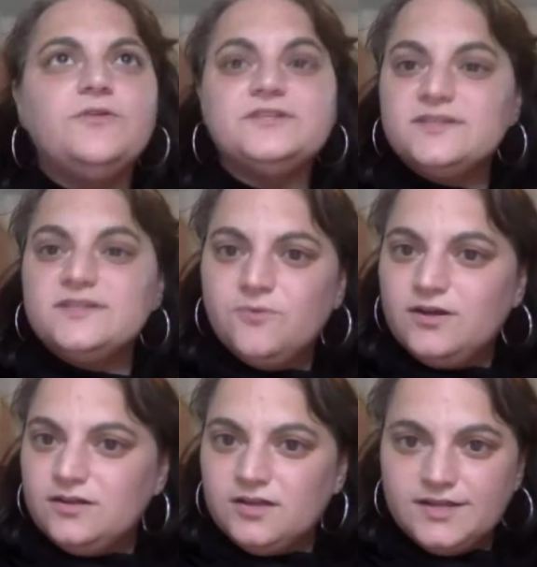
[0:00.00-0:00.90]
Well, the,
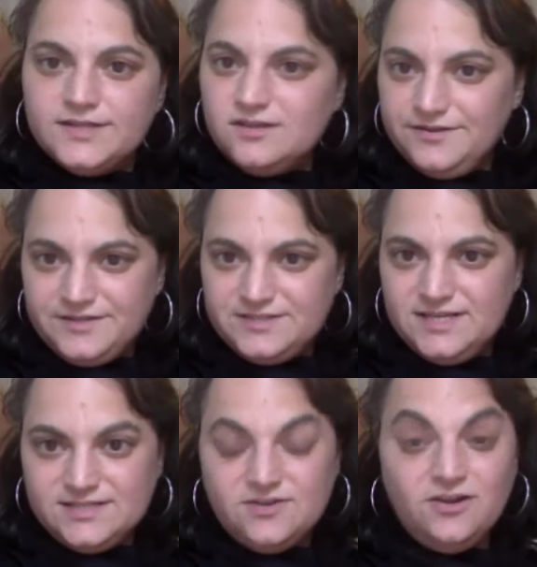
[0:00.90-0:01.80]
well, it's all the
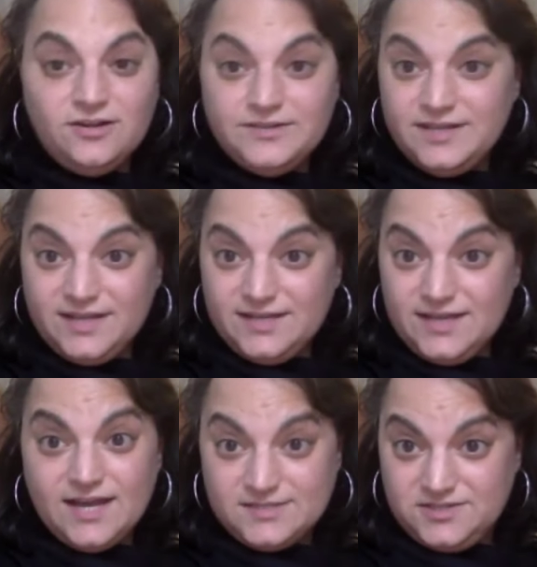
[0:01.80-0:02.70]
it's all the
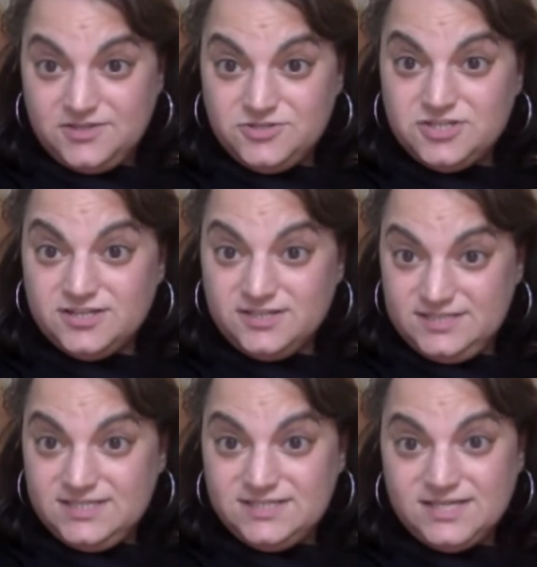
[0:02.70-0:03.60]
execution and the
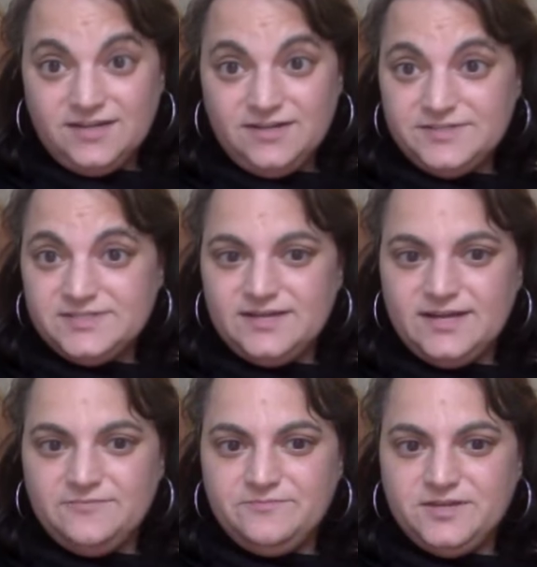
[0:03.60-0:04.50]
details,
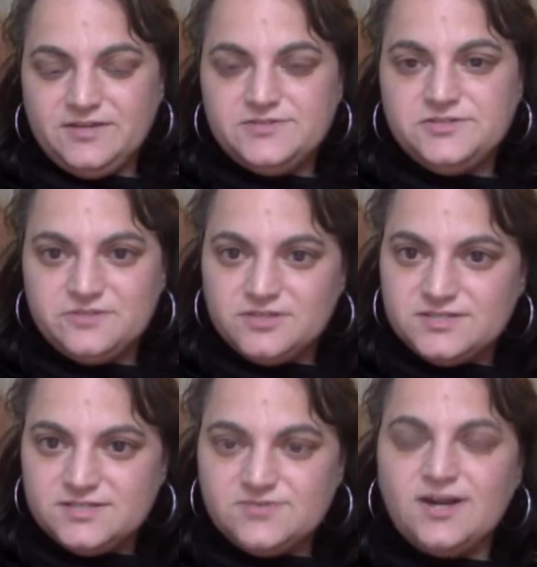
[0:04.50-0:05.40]
um, because you've
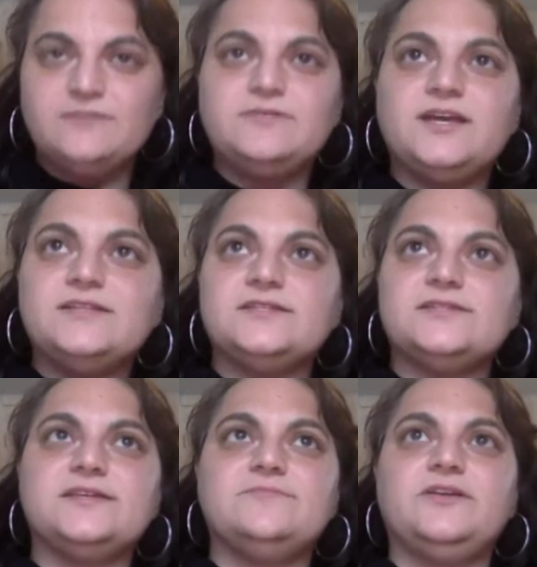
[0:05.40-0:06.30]
just described Gates
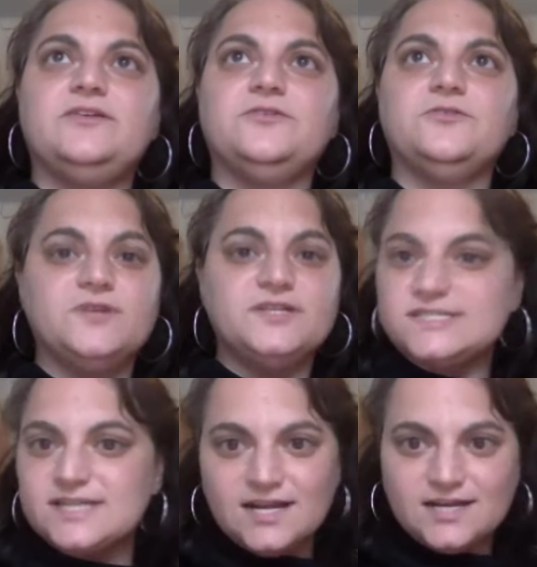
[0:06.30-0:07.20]
as somebody who
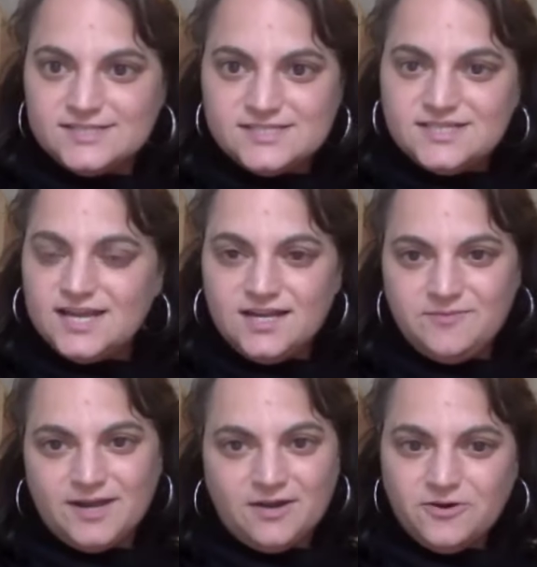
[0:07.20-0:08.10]
does not concede
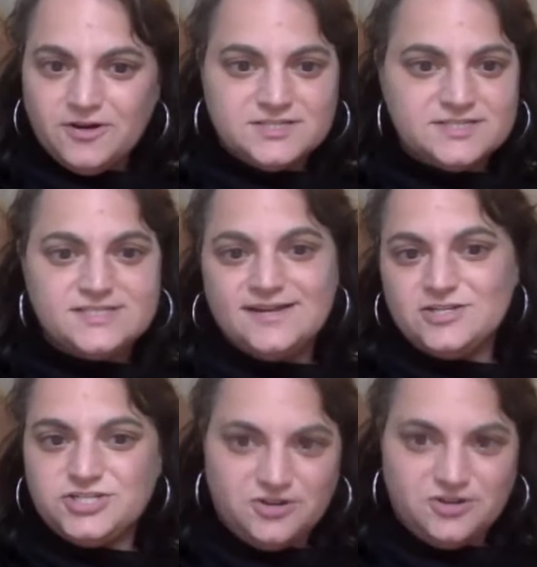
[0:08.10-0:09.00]
any power and does
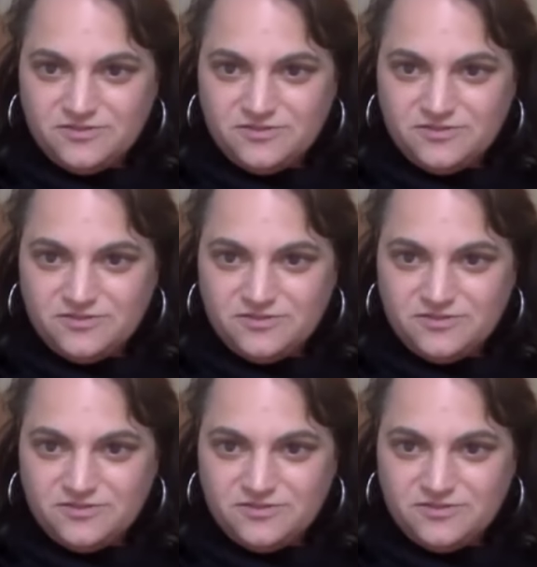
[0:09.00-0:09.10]
not share